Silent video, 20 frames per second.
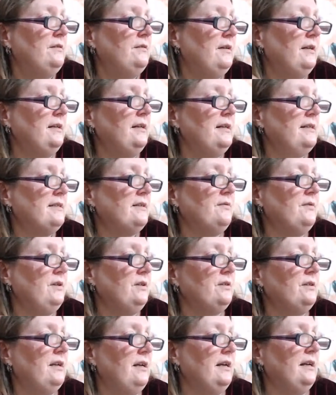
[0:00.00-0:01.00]
Right, let's have a
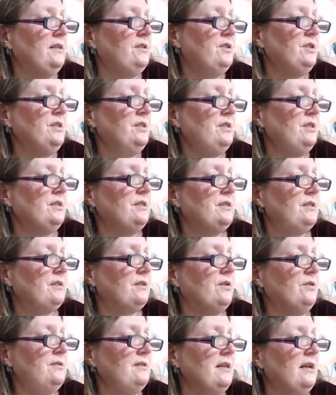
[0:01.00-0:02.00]
look at Ashish's
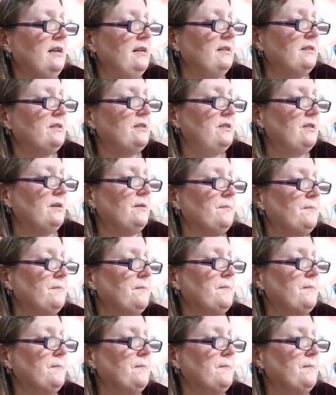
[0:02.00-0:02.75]
contacts